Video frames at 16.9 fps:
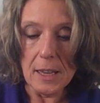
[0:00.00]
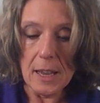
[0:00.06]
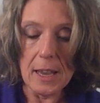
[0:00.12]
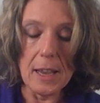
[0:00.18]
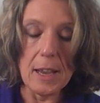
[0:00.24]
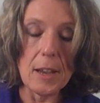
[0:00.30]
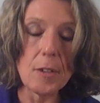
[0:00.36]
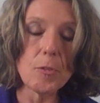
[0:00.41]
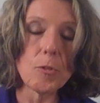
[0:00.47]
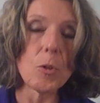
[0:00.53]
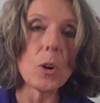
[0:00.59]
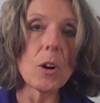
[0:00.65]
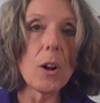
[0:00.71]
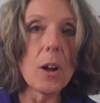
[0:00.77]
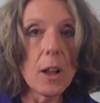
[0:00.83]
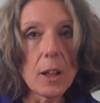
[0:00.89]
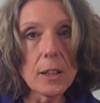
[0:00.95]
uh,
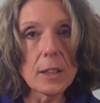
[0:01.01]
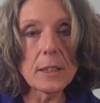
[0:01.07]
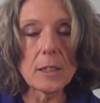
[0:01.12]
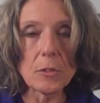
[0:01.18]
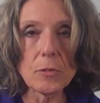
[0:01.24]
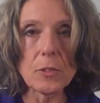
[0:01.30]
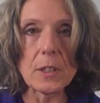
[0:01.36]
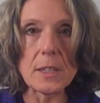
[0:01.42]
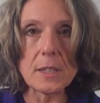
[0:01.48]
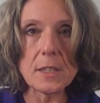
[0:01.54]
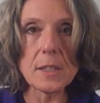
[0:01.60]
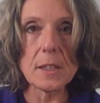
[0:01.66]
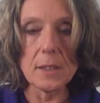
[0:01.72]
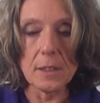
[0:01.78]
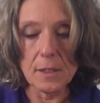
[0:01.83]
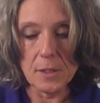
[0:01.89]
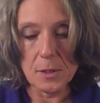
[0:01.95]
for all infants
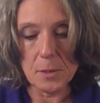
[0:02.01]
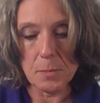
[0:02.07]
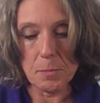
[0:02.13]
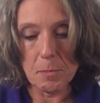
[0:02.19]
is